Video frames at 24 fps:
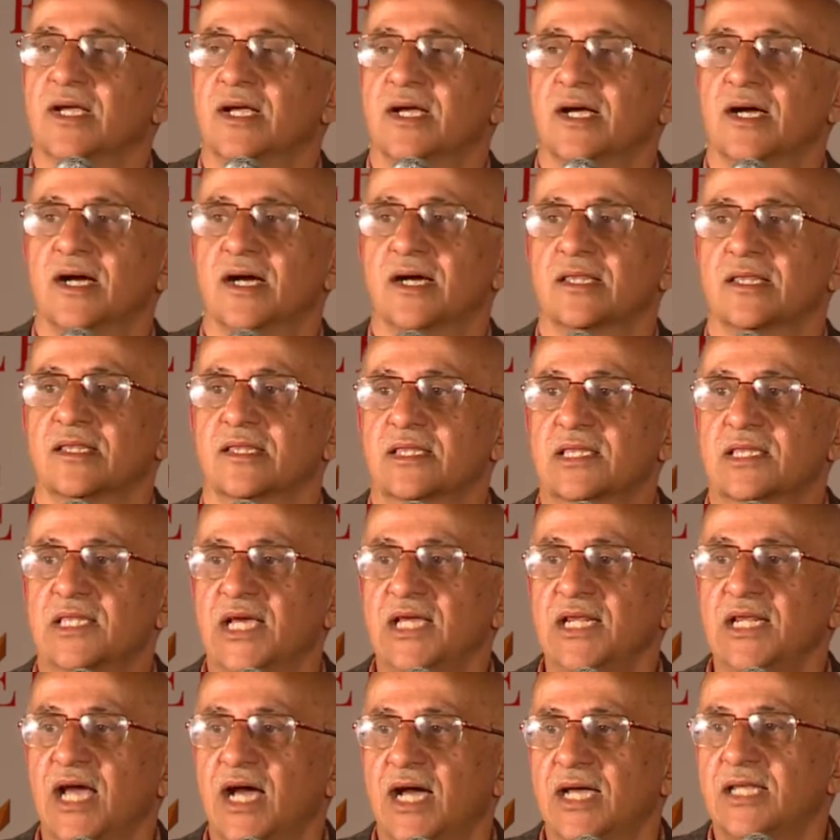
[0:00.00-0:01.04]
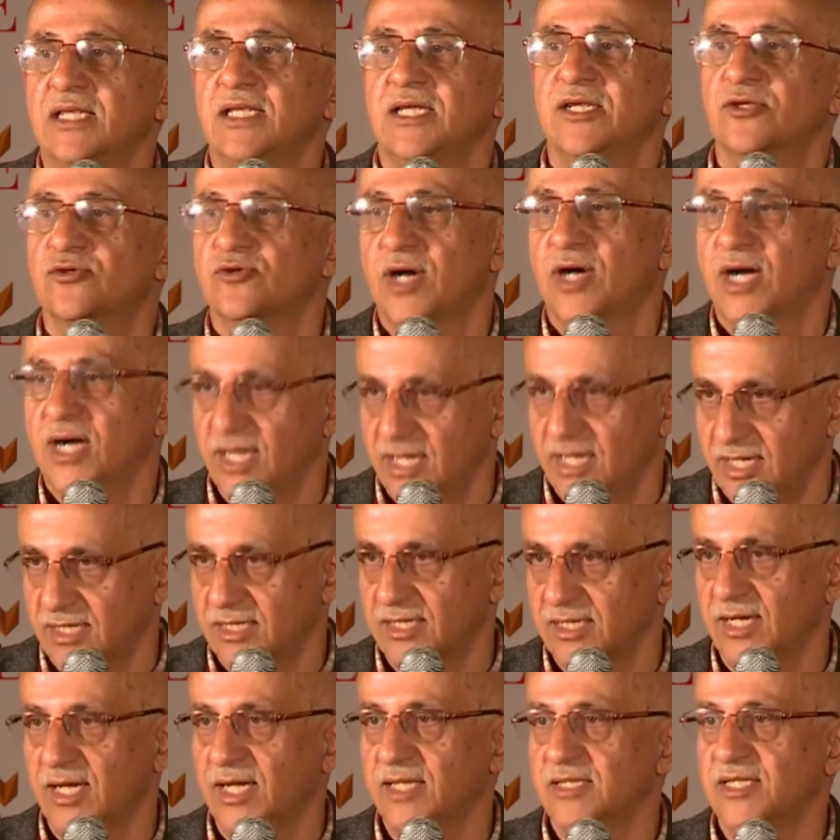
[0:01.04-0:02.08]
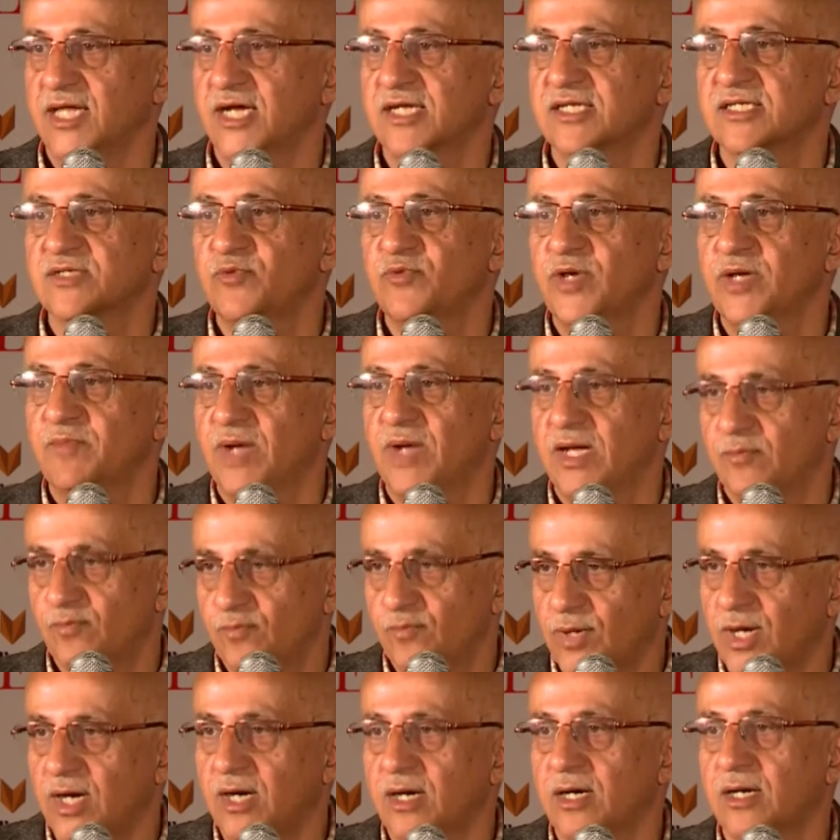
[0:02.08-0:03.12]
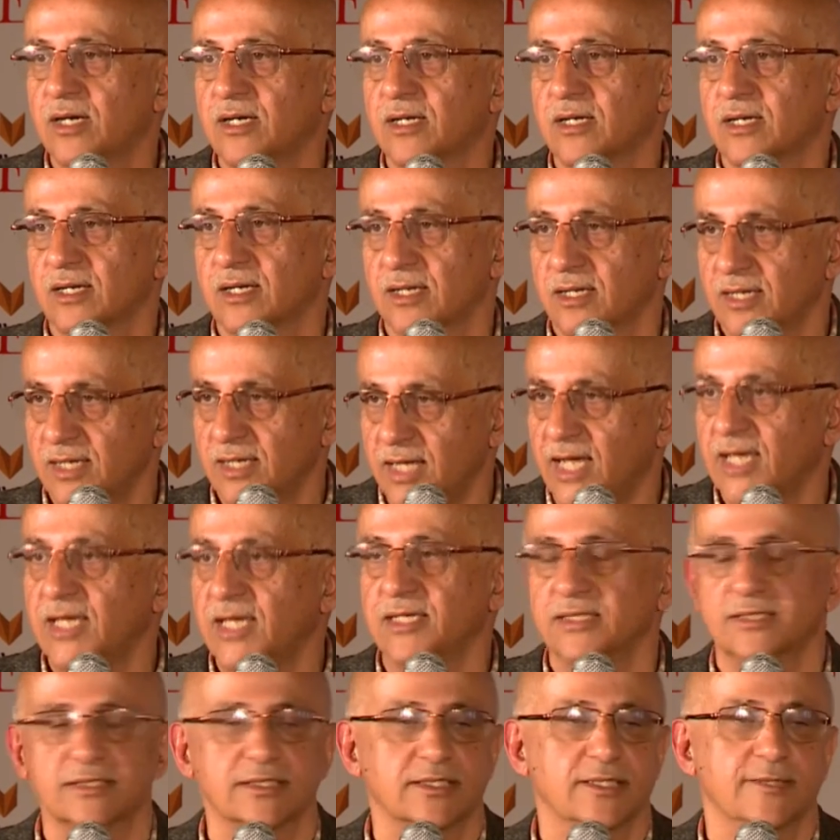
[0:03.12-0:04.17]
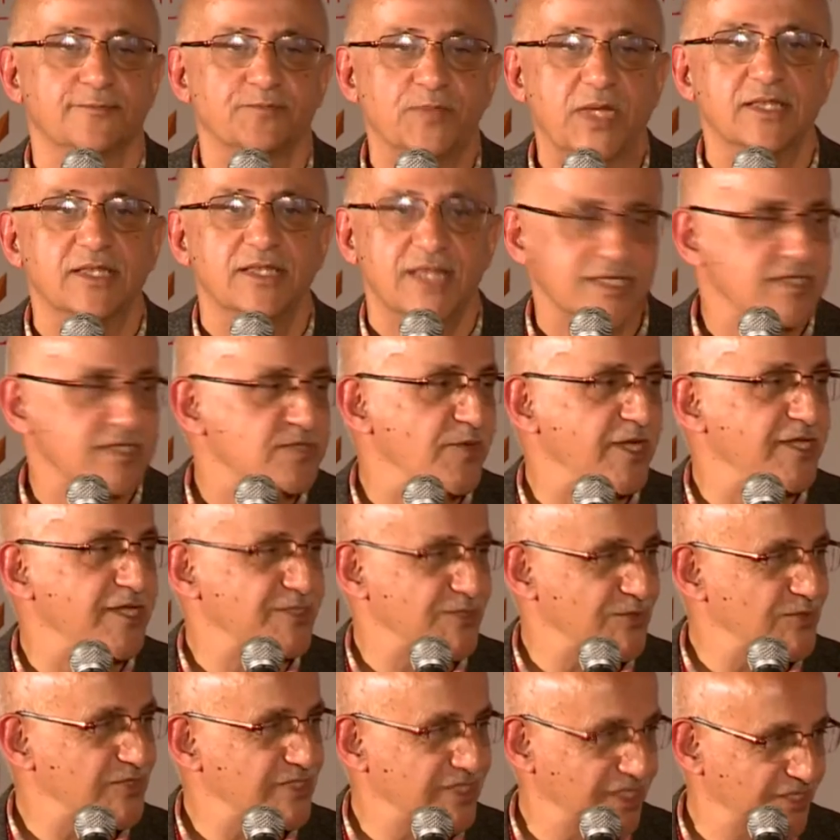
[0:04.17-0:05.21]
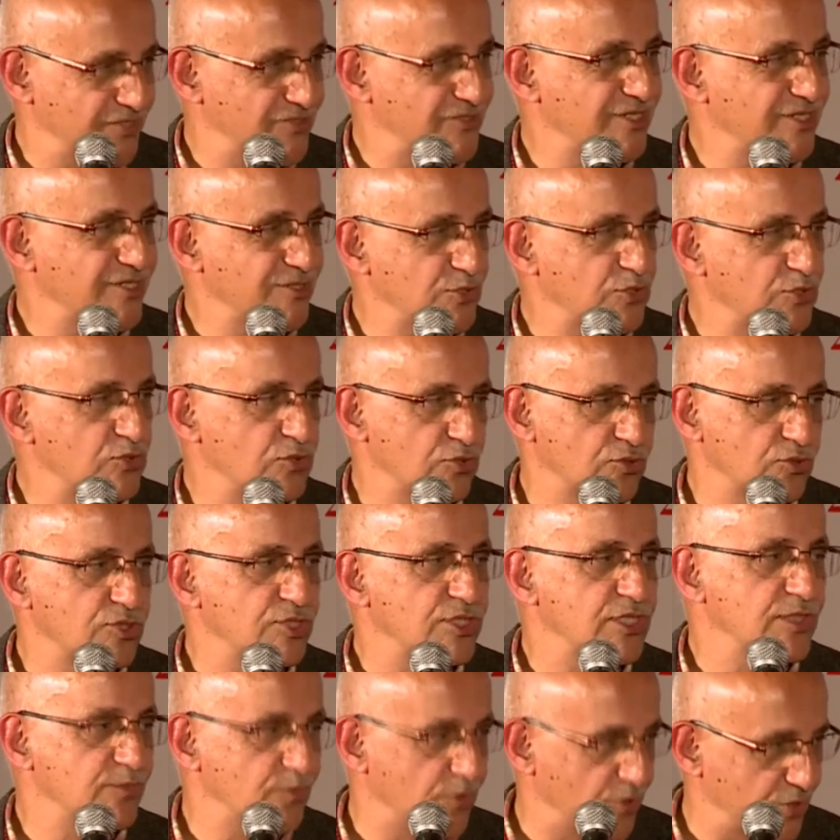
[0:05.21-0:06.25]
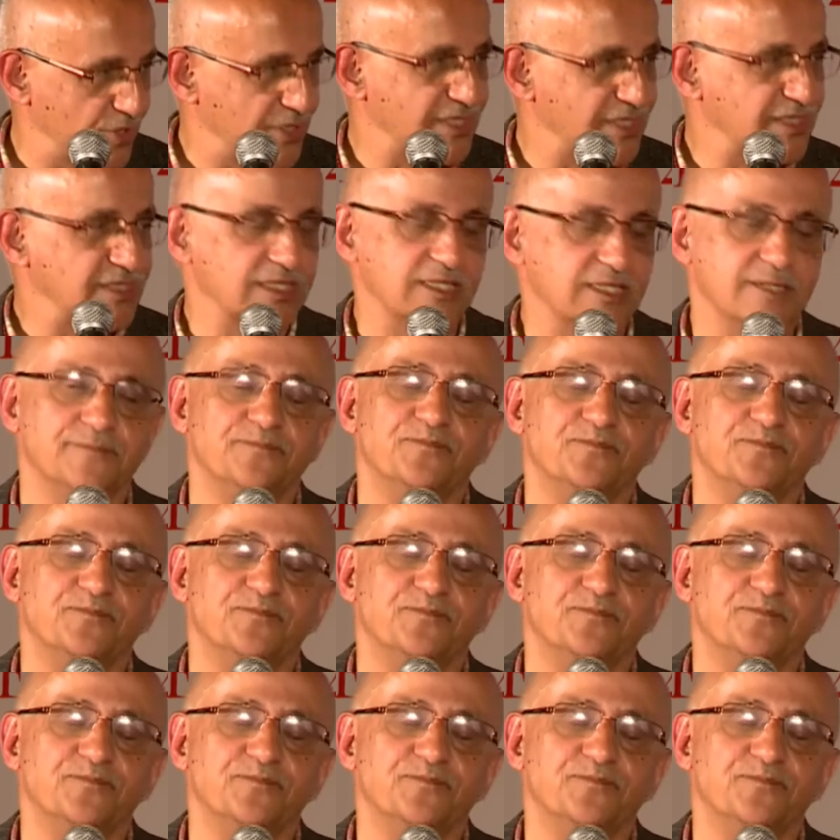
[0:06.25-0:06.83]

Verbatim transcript: uh, then I need to hide, and that is where my power lies, and that's why it's so central to democracy.